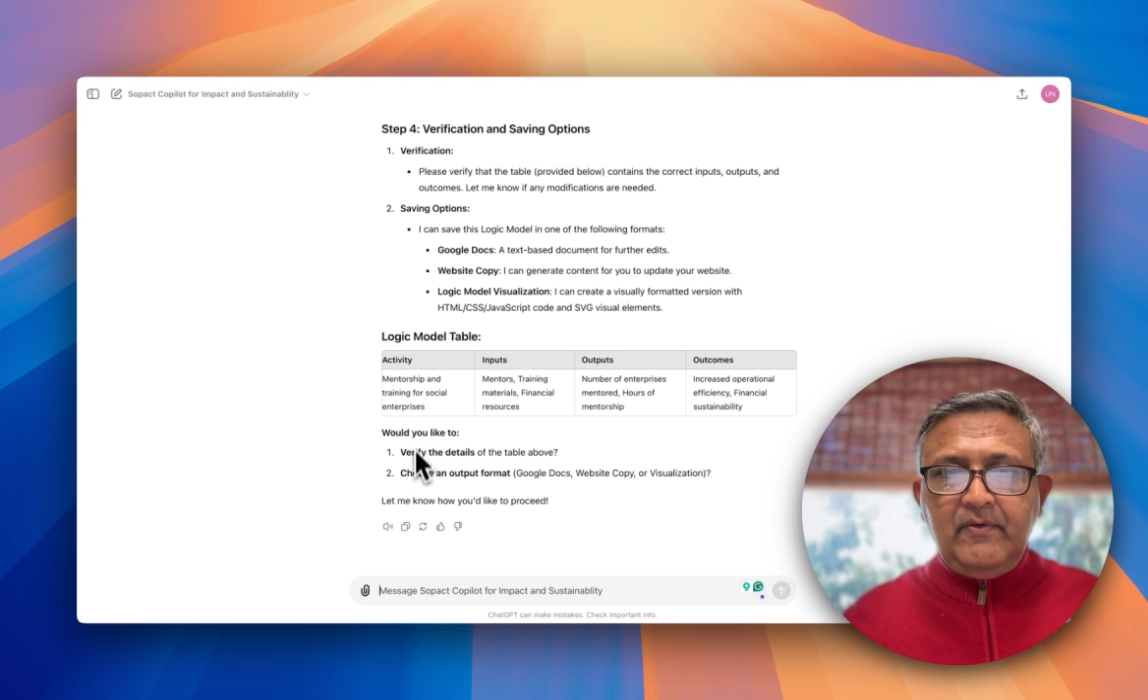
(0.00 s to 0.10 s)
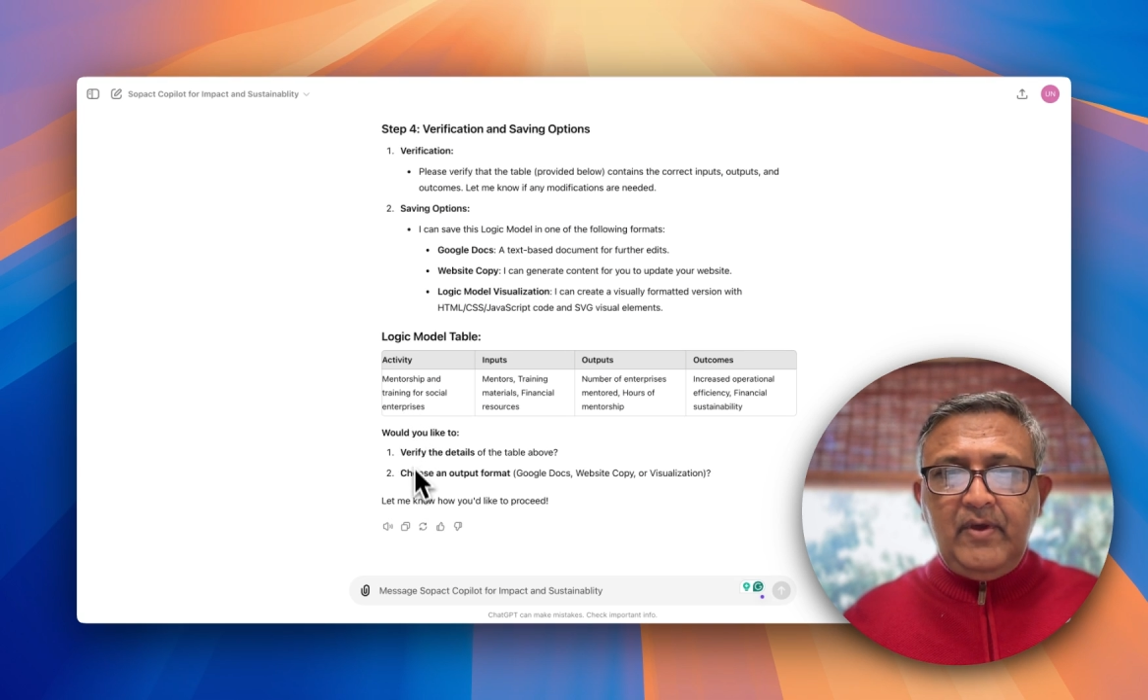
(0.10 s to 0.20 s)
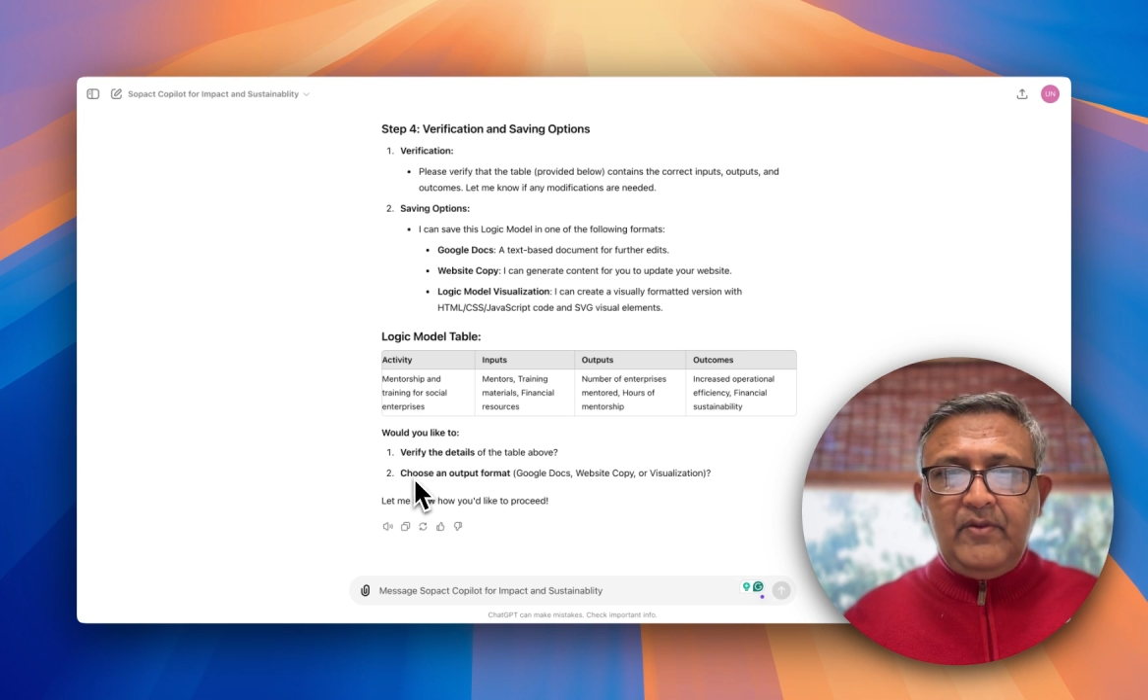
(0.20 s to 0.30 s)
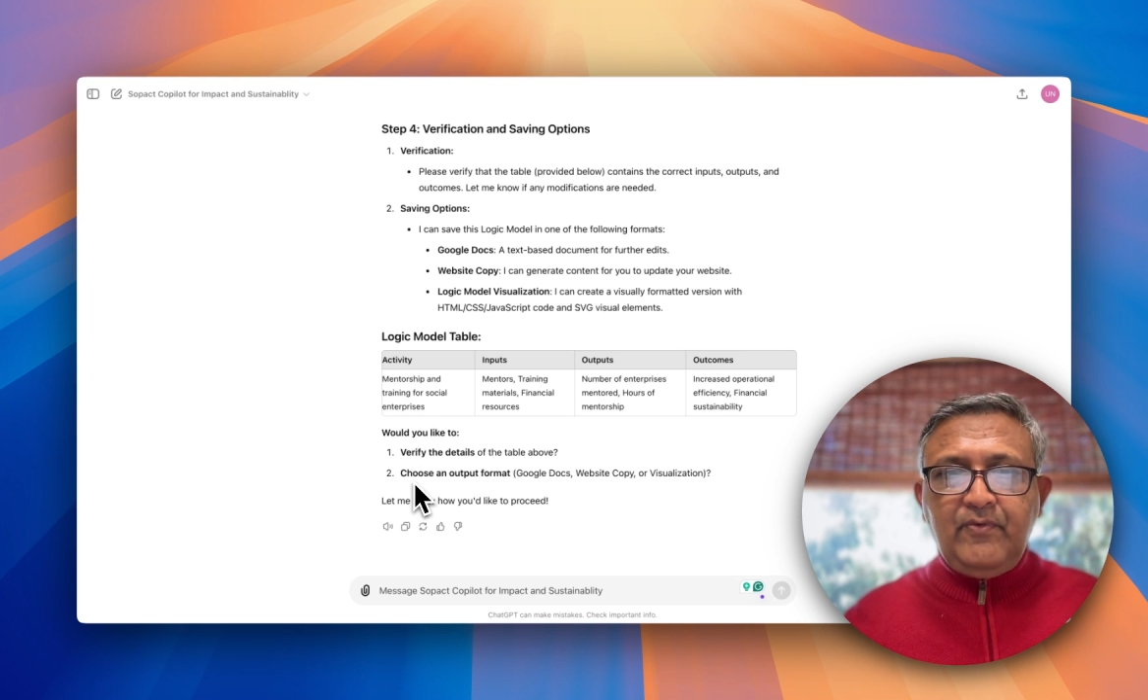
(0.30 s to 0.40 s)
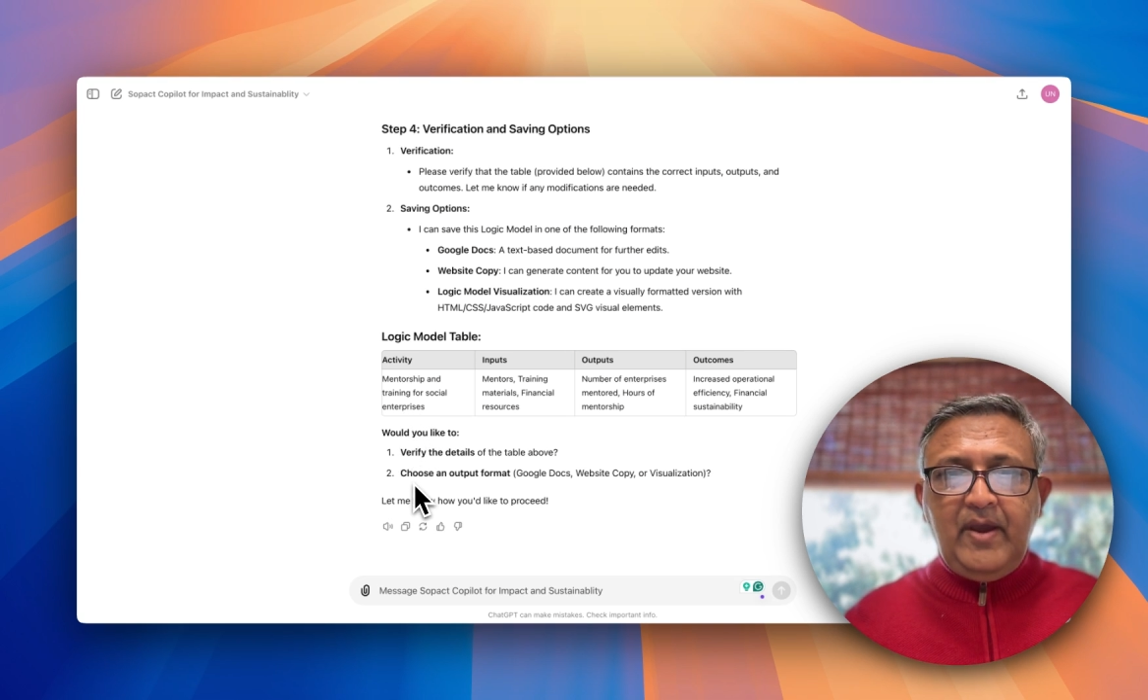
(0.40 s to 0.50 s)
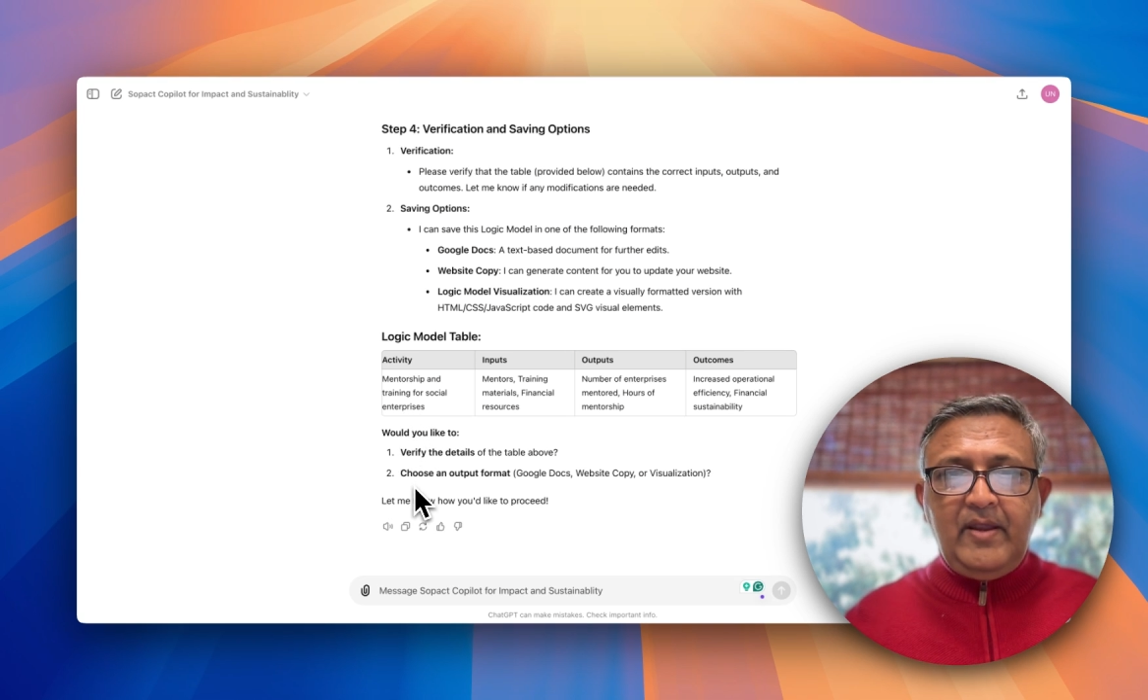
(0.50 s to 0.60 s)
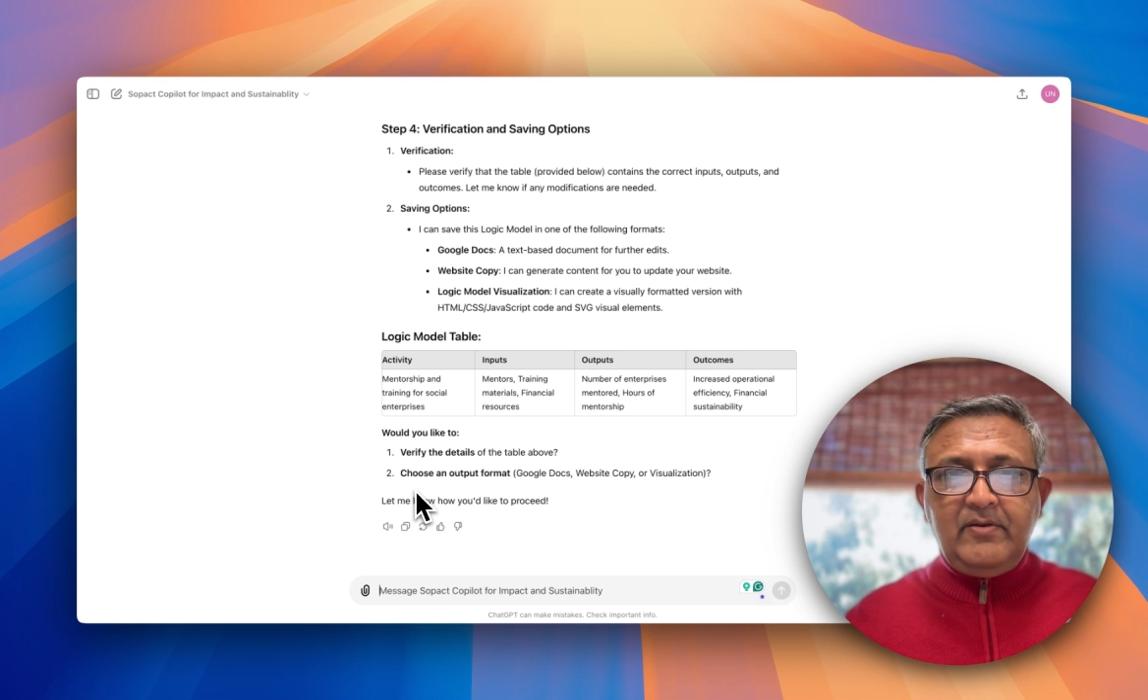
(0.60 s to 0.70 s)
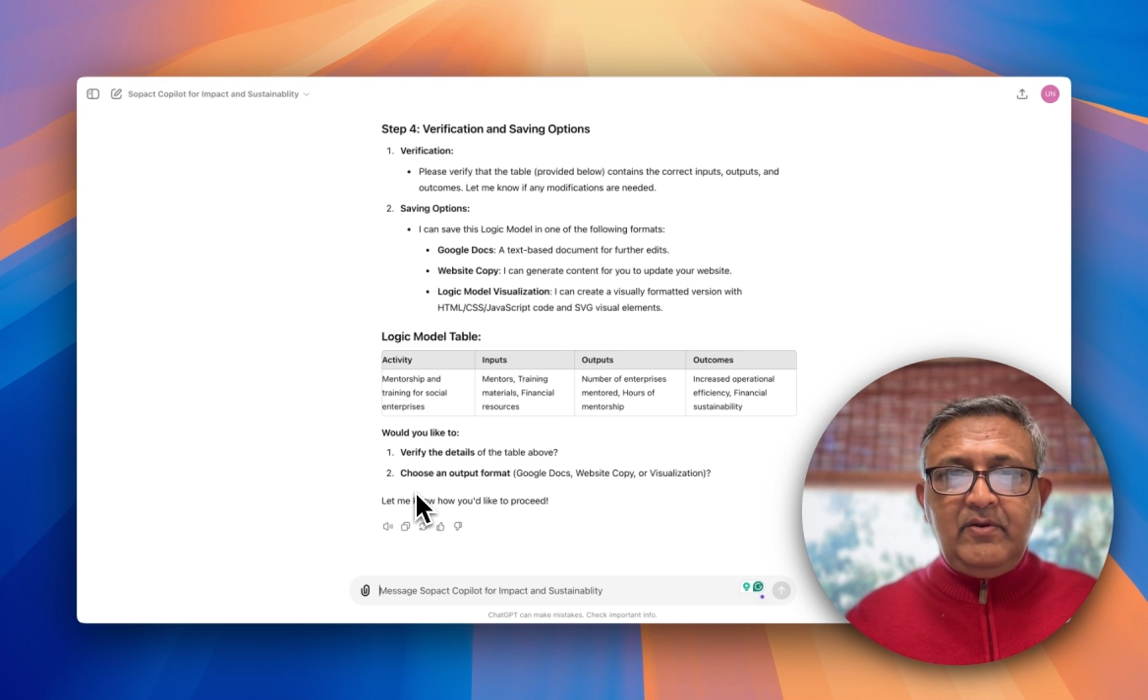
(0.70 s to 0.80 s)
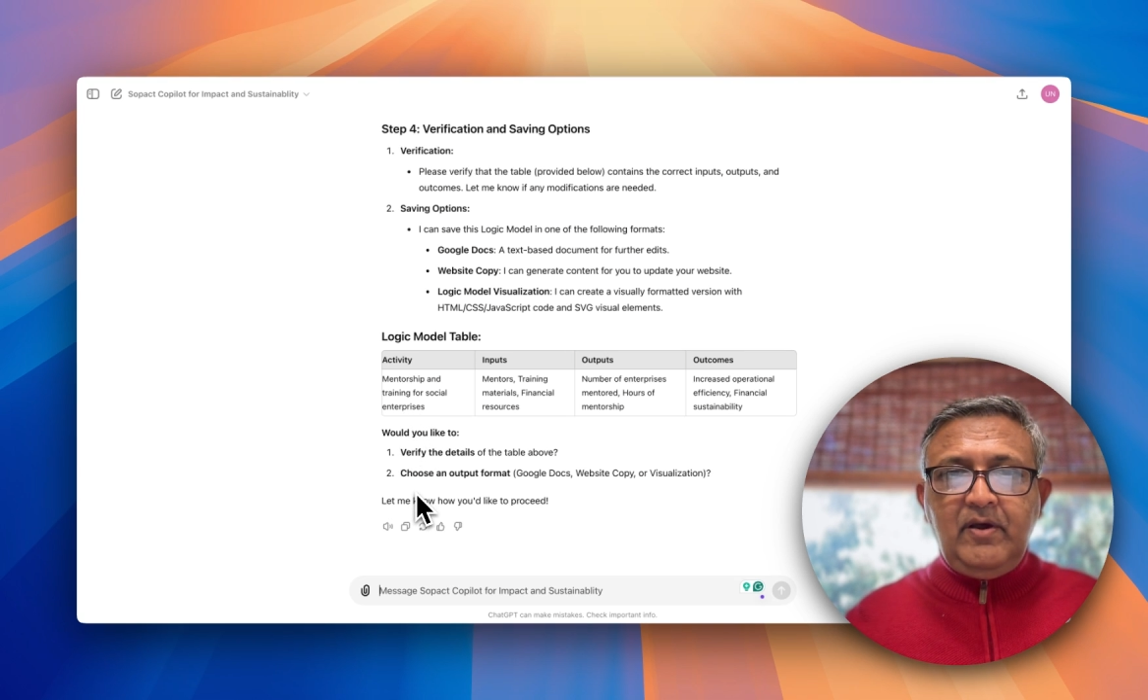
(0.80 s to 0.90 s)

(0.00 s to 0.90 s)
verify it,